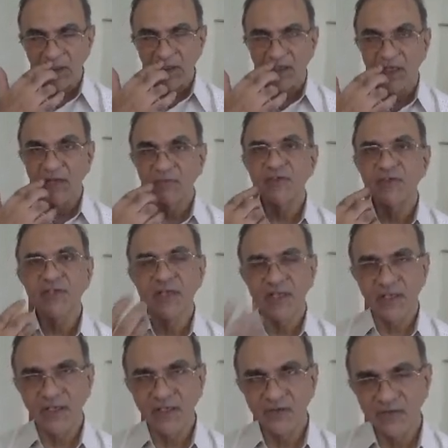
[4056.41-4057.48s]
Diaphyseal
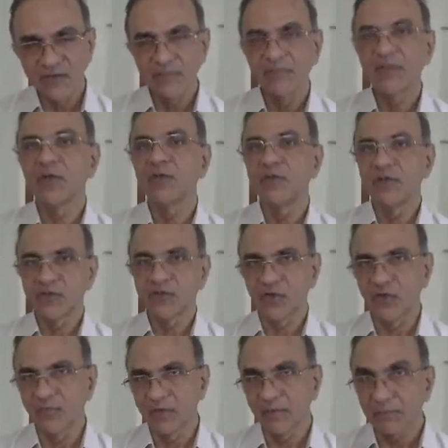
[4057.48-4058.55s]
ecclesia because it's
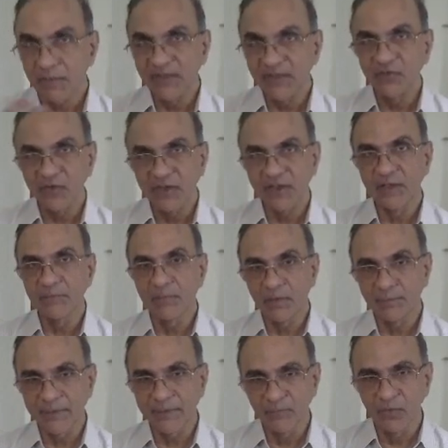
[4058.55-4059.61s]
common. Please read
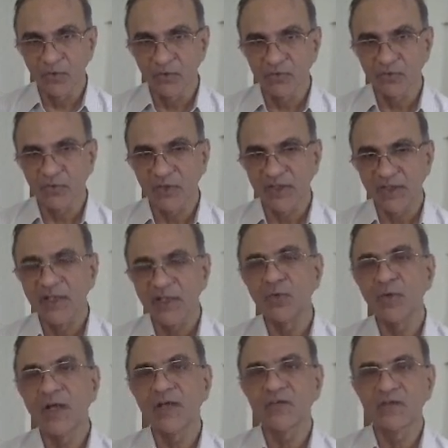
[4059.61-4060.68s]
bumpy bone. So
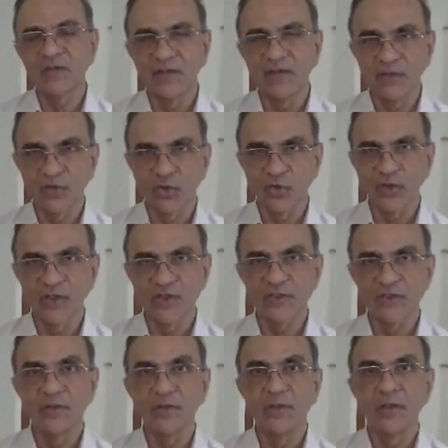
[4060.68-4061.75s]
atlantoaxial
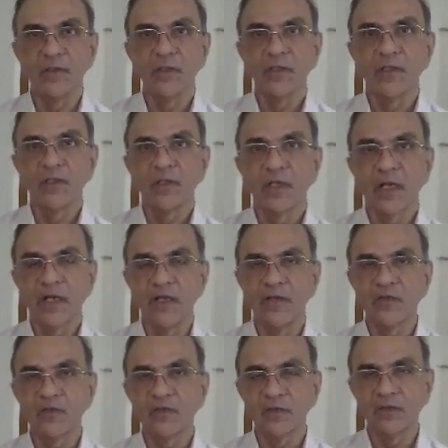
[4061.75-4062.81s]
dislocation
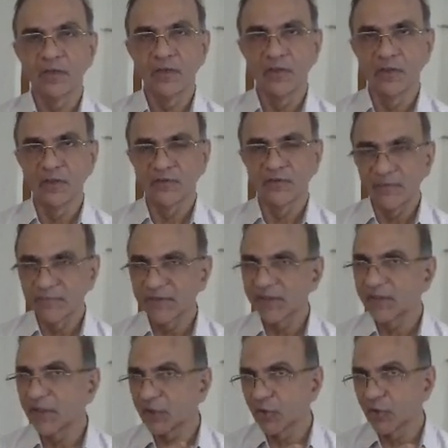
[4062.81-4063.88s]
is something
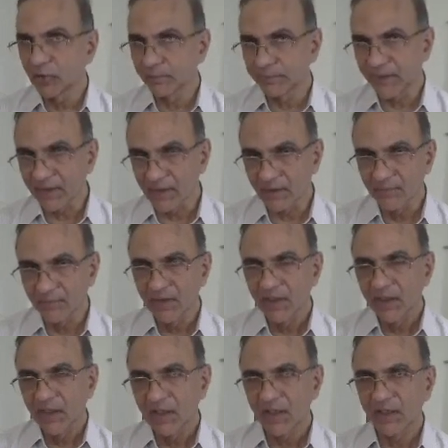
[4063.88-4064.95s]
that you have to pick up
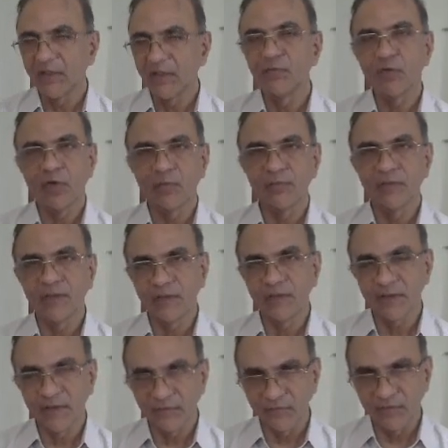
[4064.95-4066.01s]
and inform the
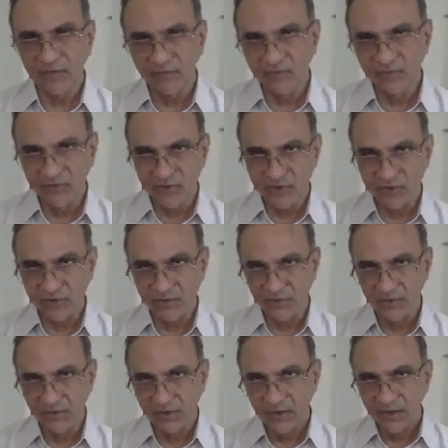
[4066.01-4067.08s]
referring physician,
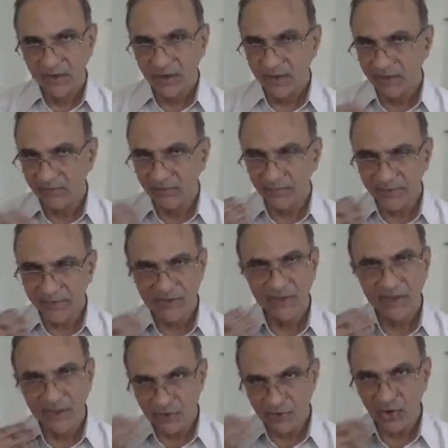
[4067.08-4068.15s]
and the patient
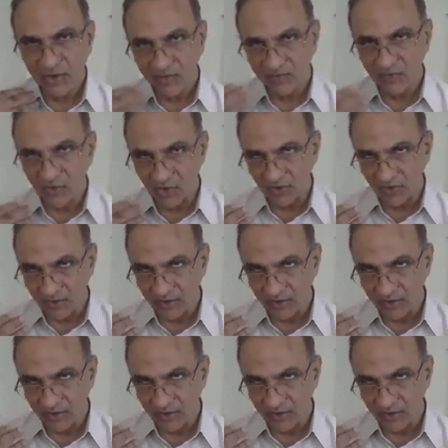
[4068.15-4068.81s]
has to have a collar.